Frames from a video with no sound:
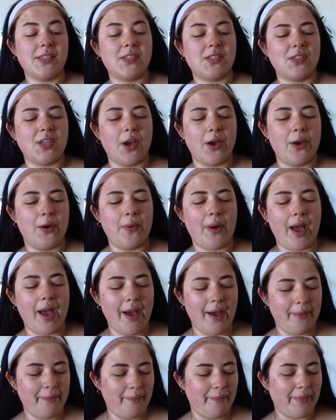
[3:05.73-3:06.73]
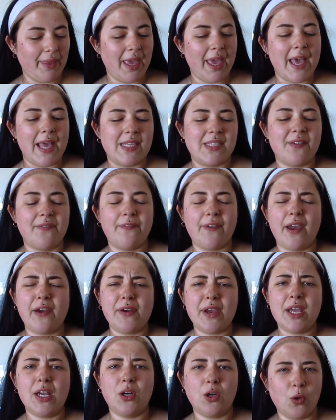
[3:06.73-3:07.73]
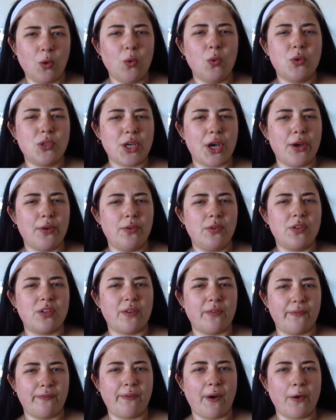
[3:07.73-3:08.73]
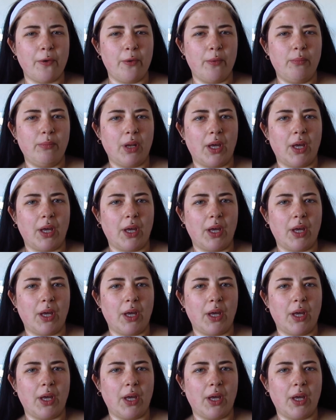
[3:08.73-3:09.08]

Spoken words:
So, it's a very cool-toned foam.